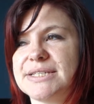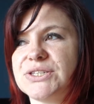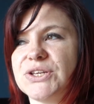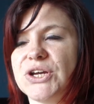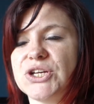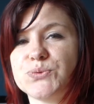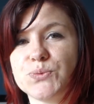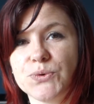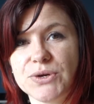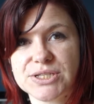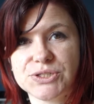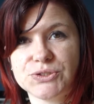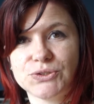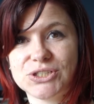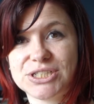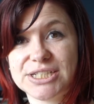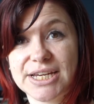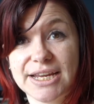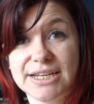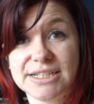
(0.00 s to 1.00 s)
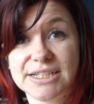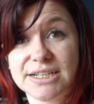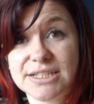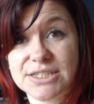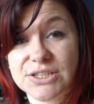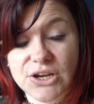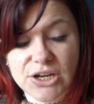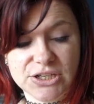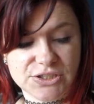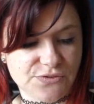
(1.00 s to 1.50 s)
size where it's not changing
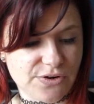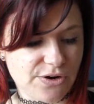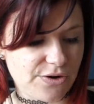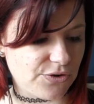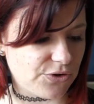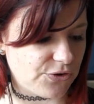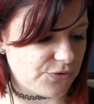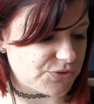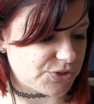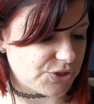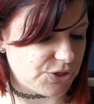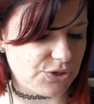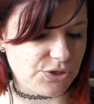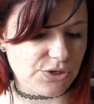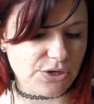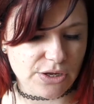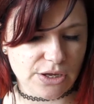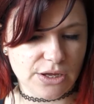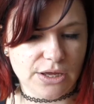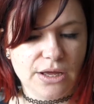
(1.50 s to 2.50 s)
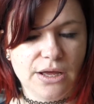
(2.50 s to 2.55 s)
size very often,